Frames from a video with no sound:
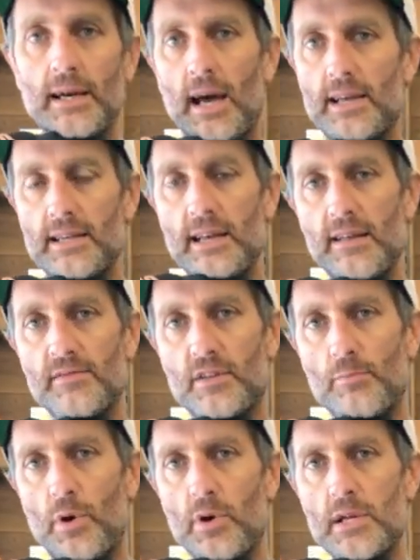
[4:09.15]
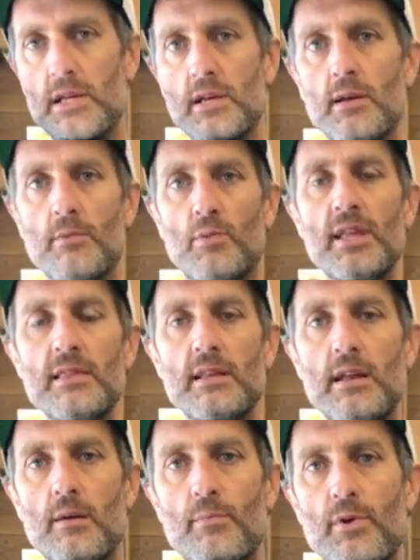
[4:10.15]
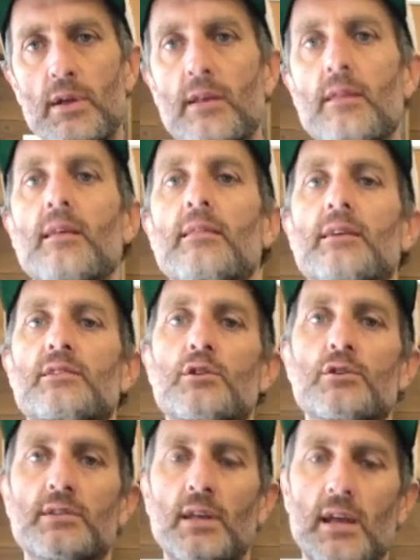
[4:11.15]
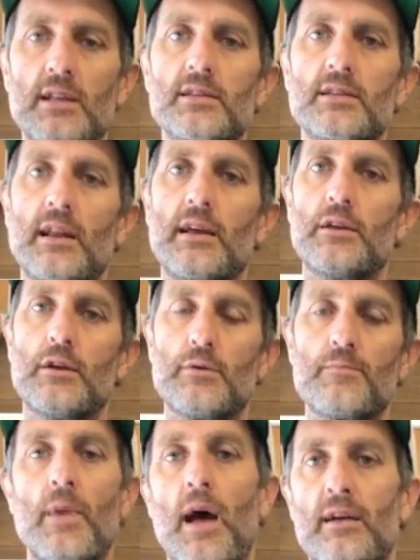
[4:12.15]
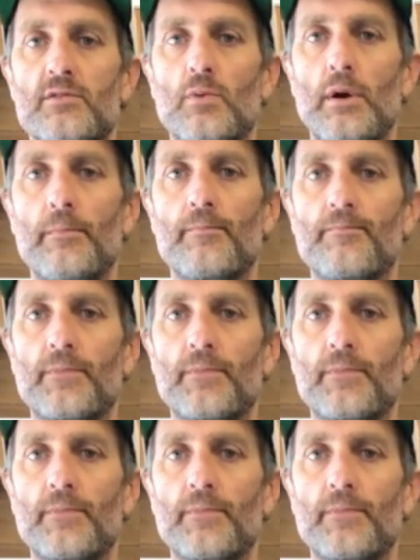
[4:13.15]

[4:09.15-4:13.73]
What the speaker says: as it leaves the body within the neoprene, and then that's used to insulate you as well.